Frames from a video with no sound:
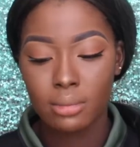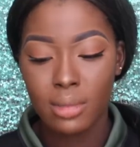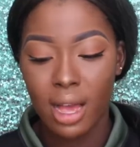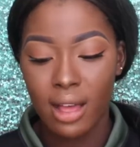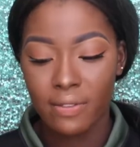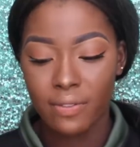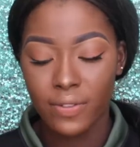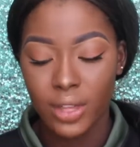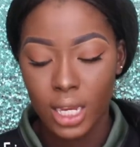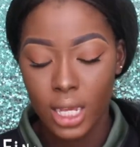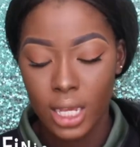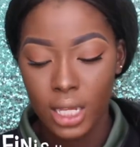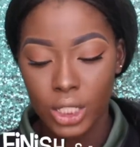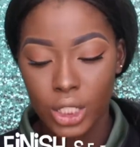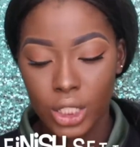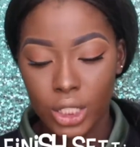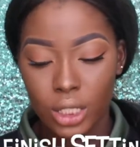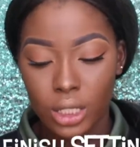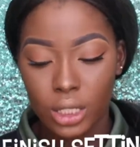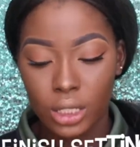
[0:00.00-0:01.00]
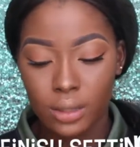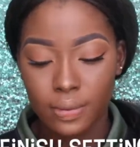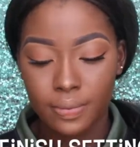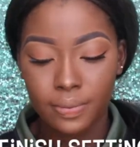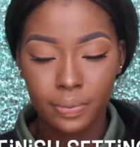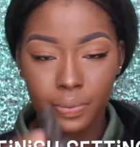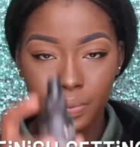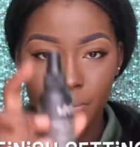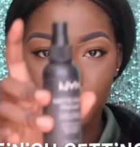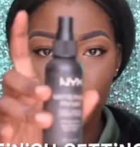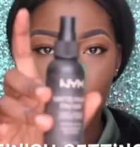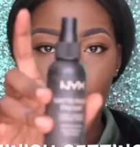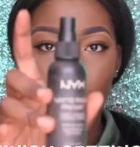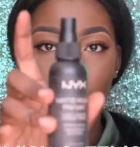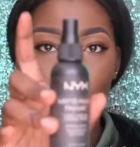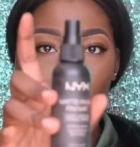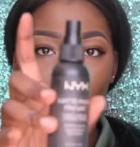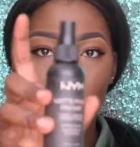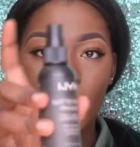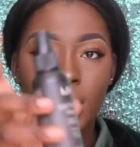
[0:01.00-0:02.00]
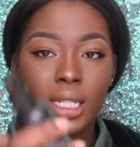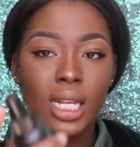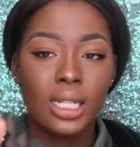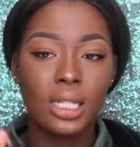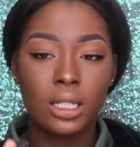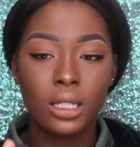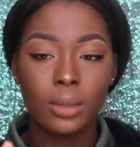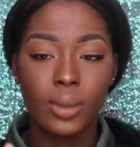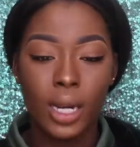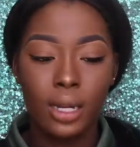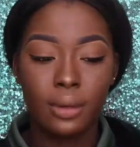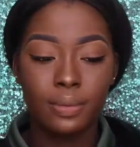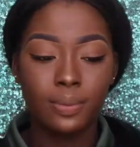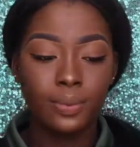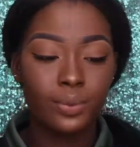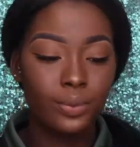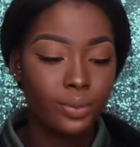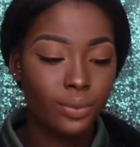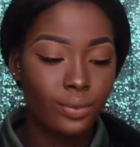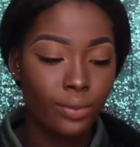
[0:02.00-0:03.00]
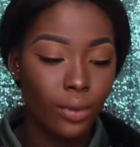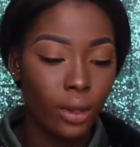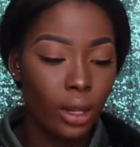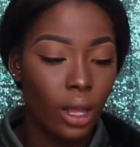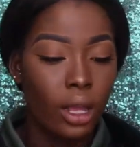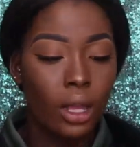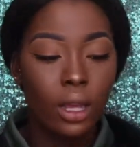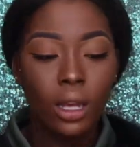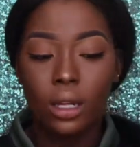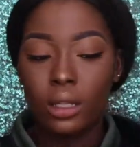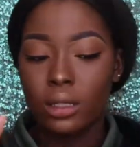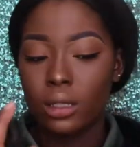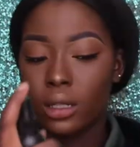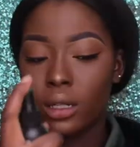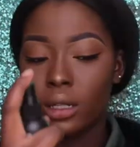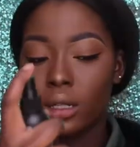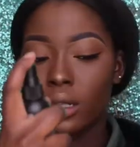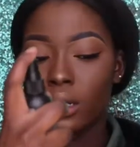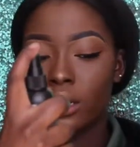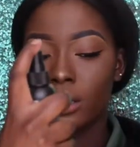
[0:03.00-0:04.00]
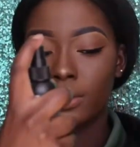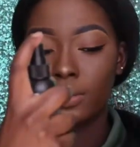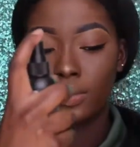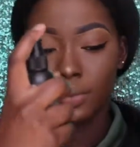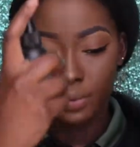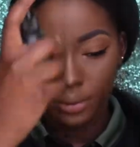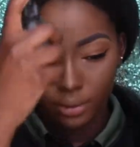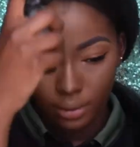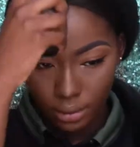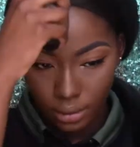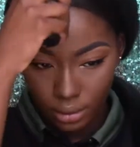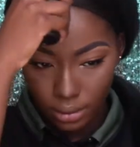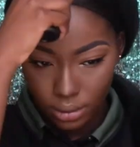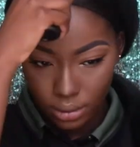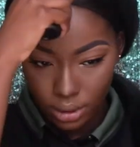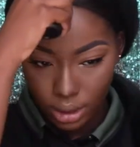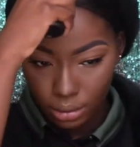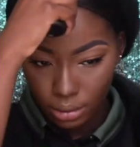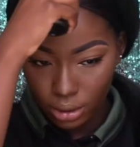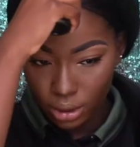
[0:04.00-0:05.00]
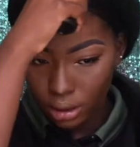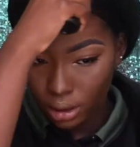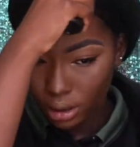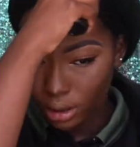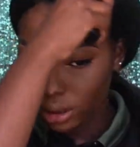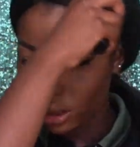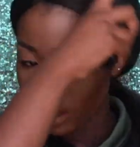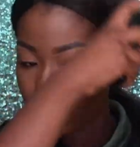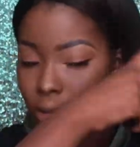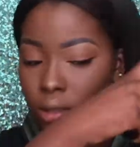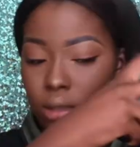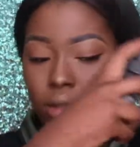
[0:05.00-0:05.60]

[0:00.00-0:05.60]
Matte Finish setting spray, and girl, I'm just gonna